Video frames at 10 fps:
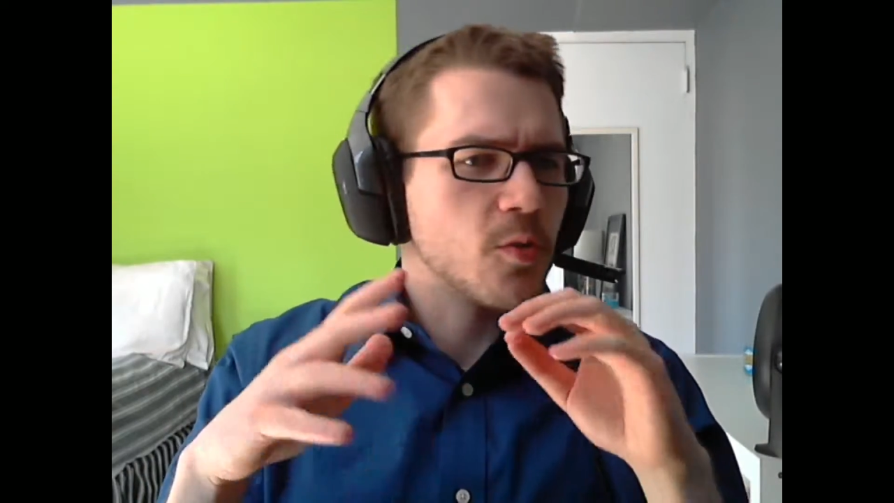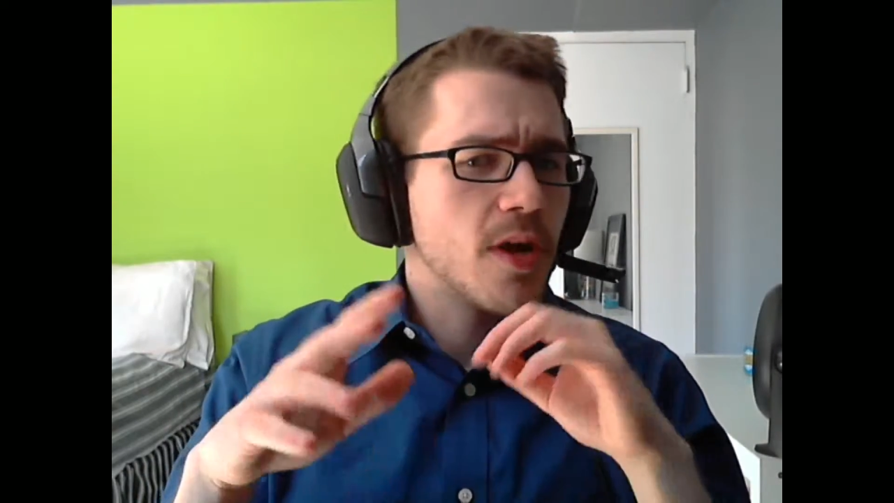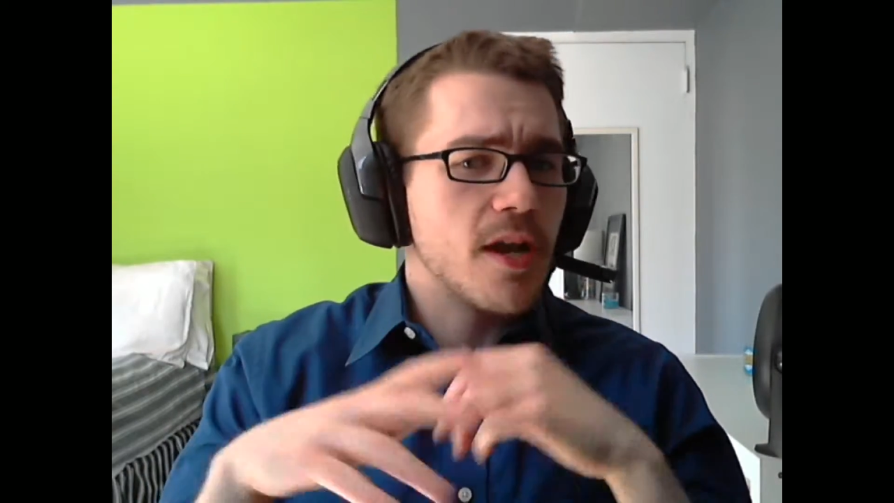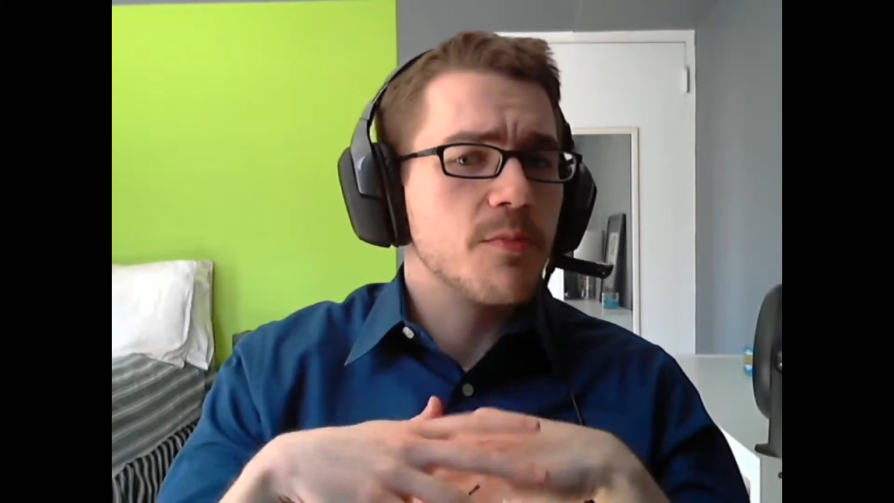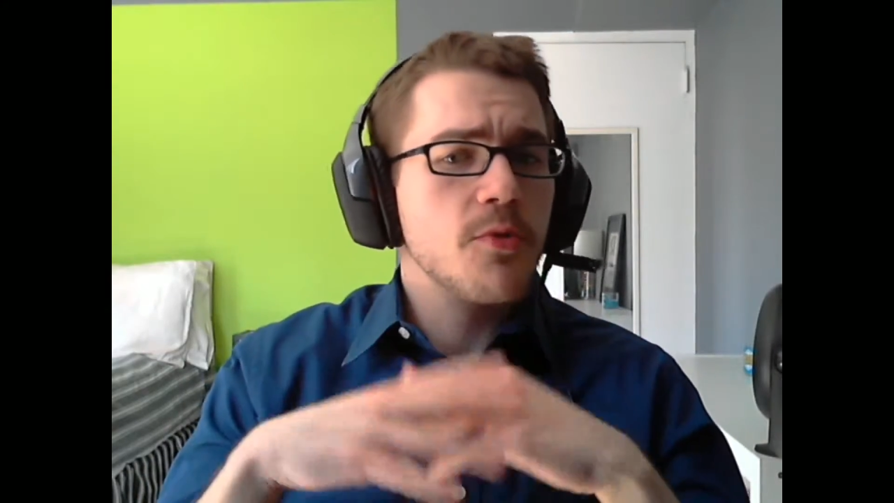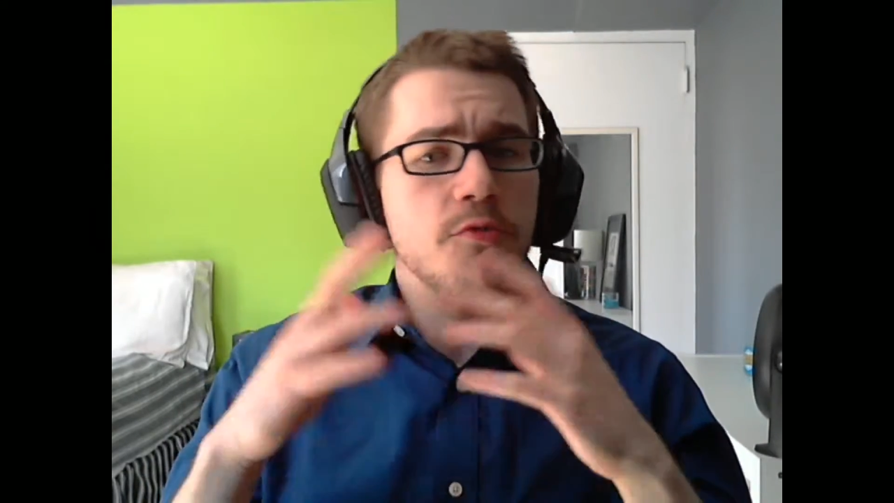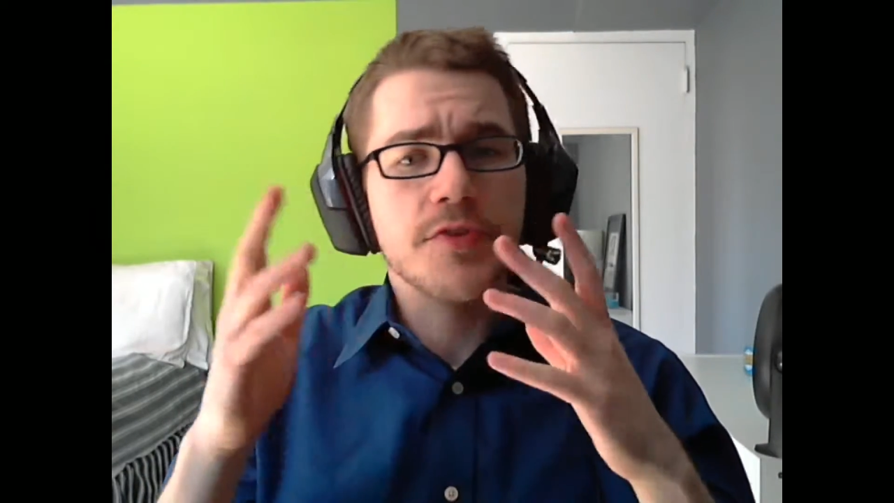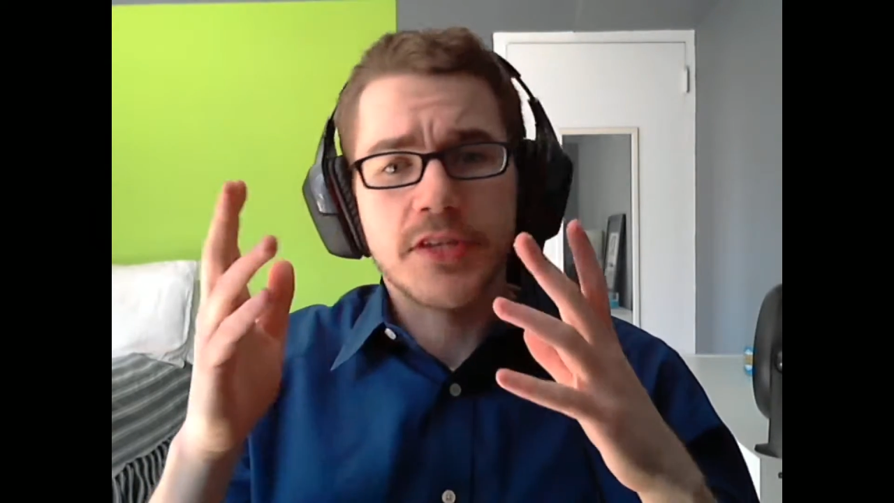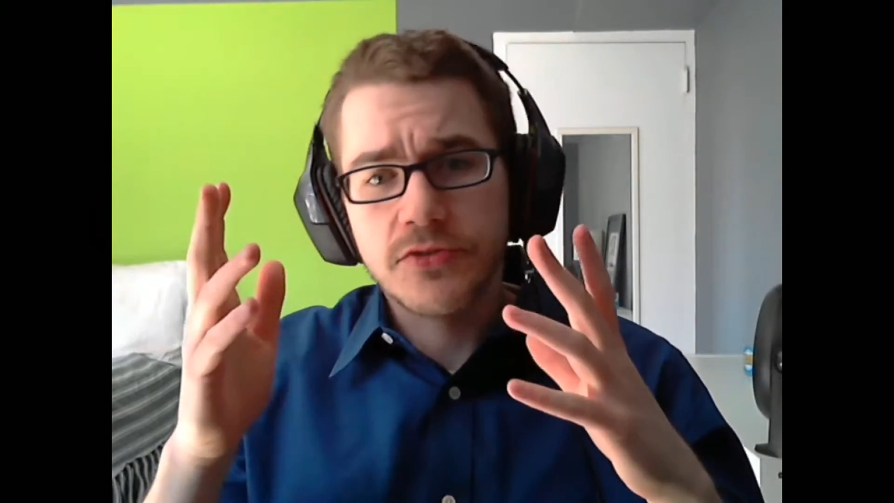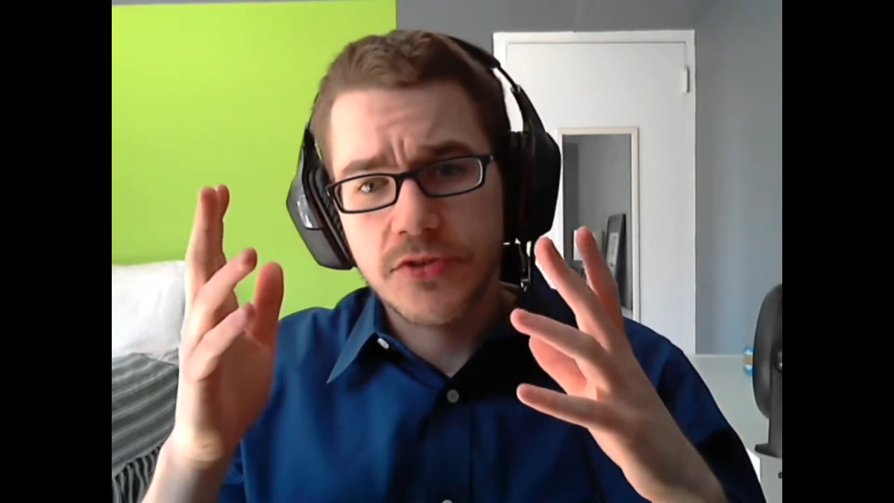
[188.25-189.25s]
what kind of
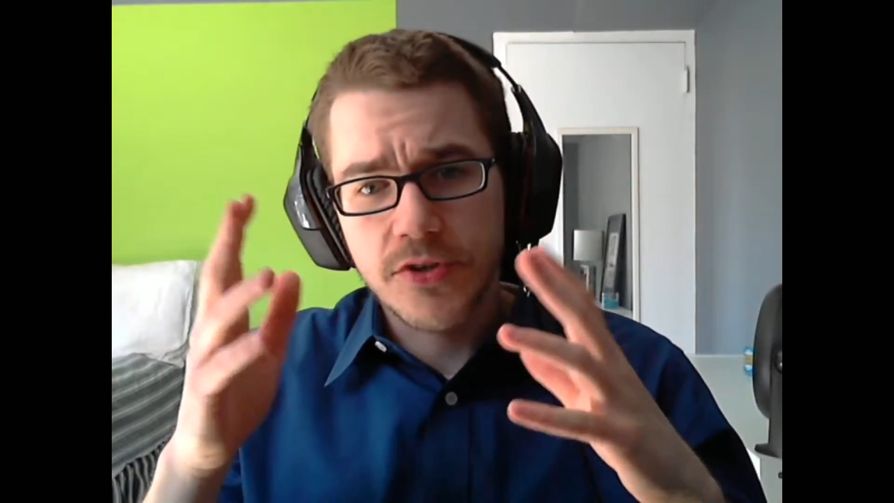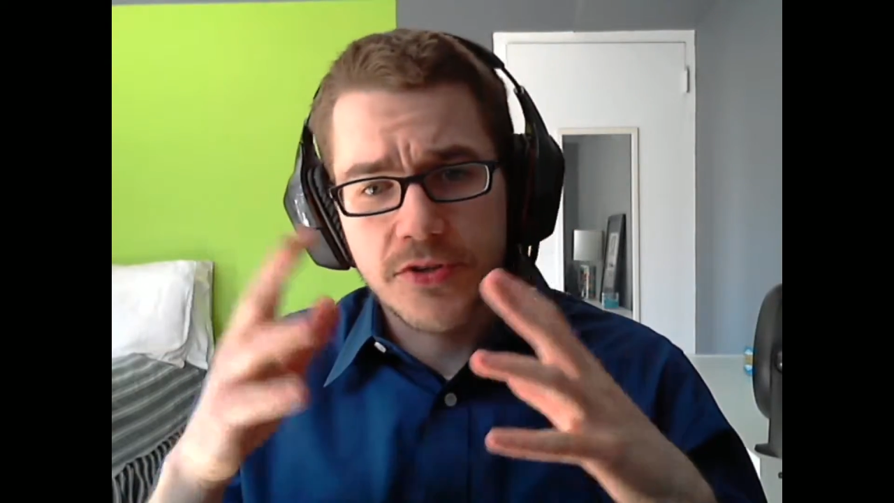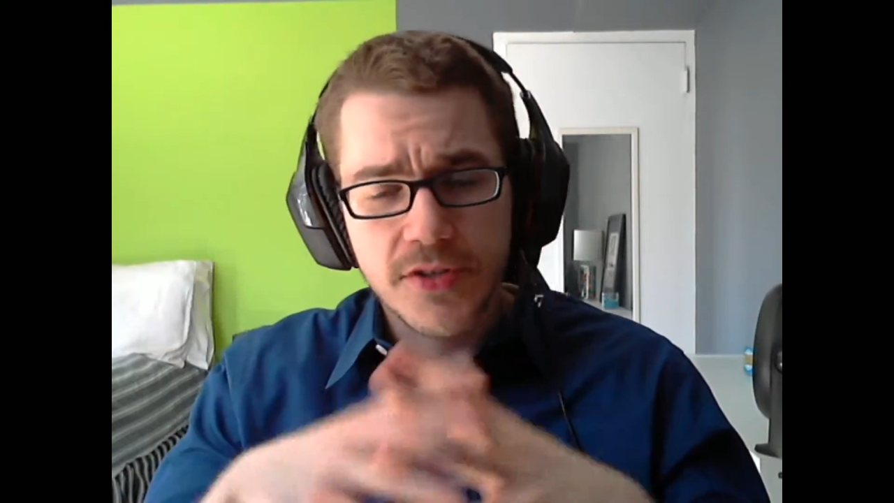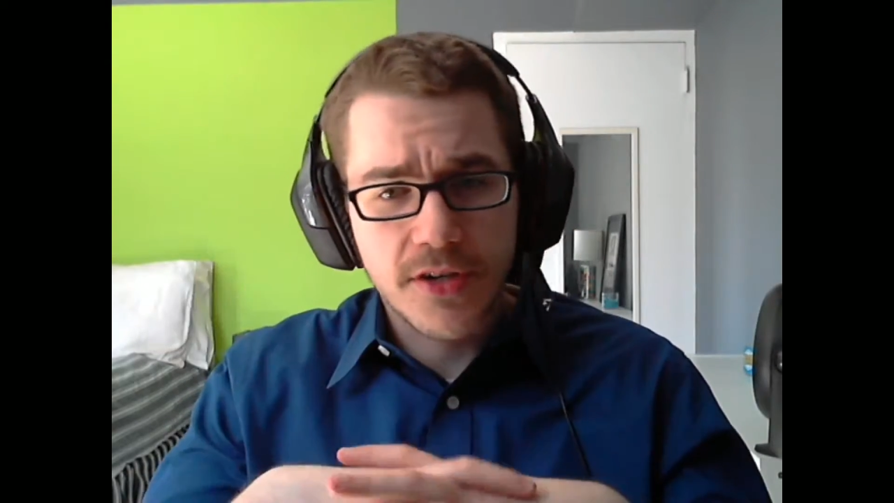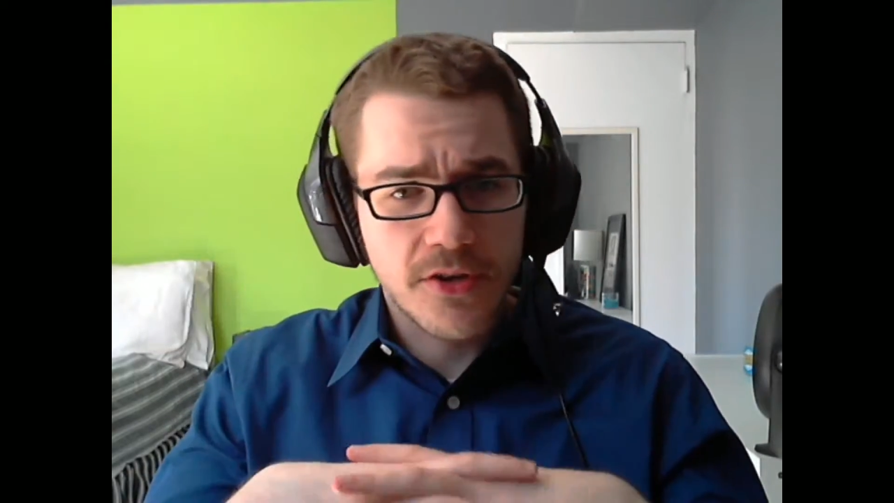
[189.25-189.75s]
movies are you interested in?